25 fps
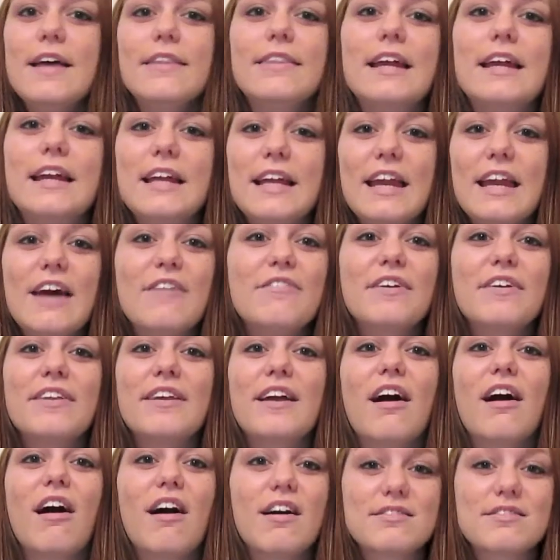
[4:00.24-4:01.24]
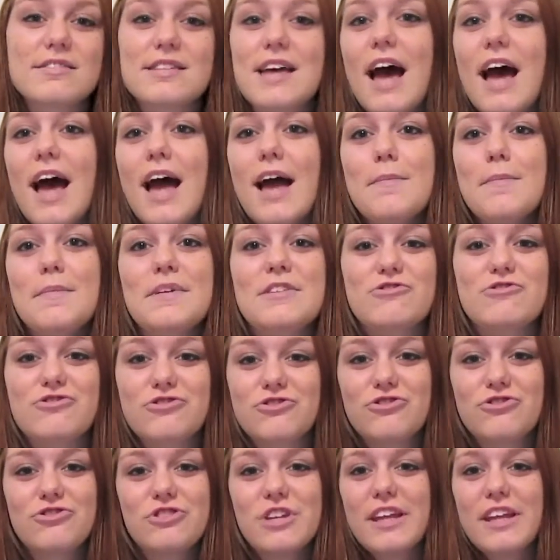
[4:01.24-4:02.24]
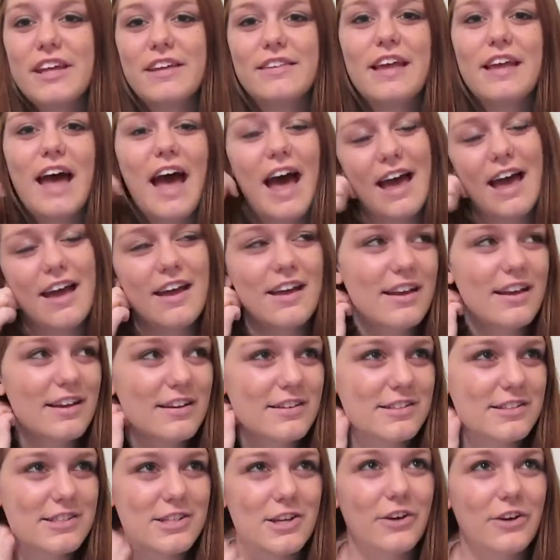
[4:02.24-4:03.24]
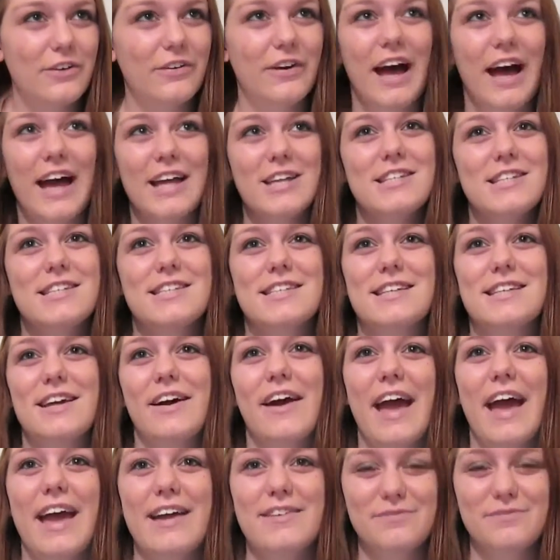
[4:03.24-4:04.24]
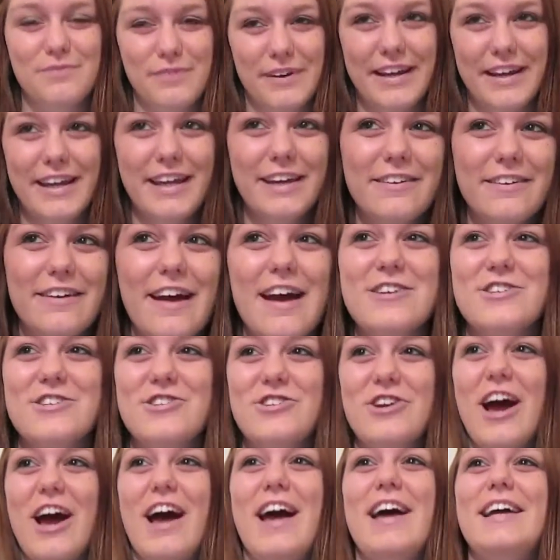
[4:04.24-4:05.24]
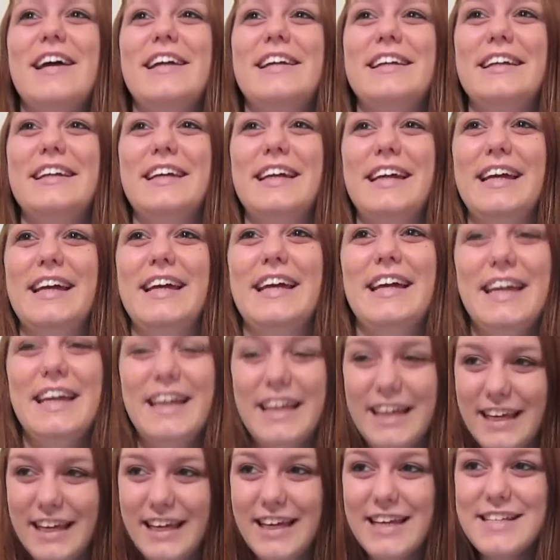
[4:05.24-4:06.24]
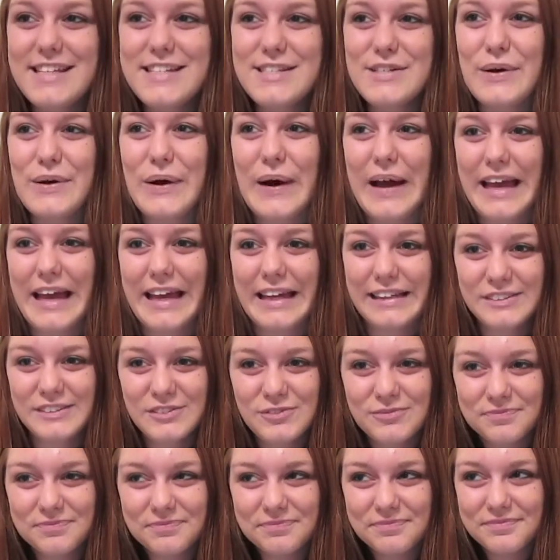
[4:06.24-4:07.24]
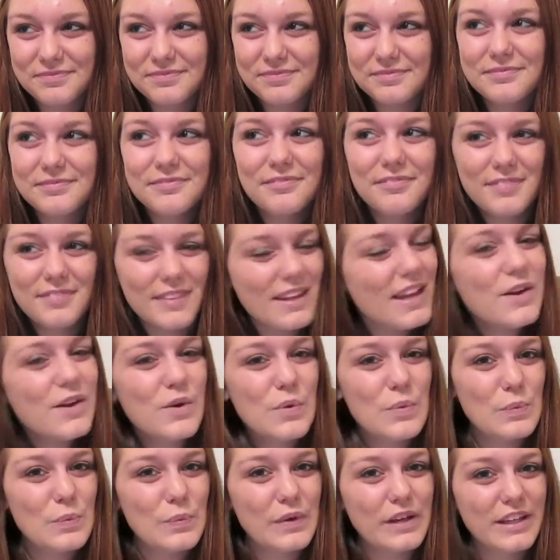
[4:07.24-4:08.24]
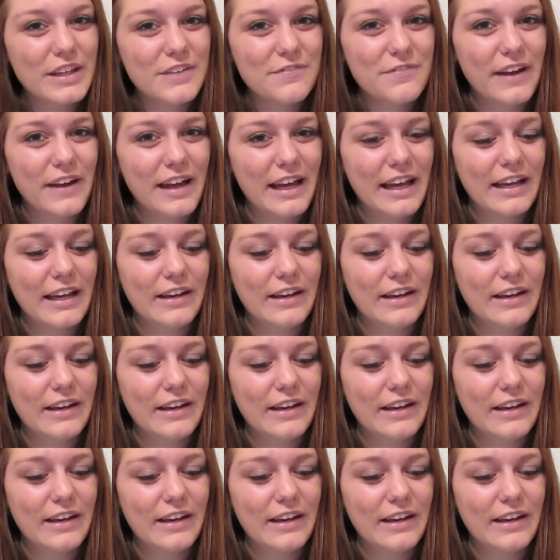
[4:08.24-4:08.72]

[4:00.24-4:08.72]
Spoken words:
they need everything on time and shit like that. So okay, working in a restaurant is annoying. Really freaking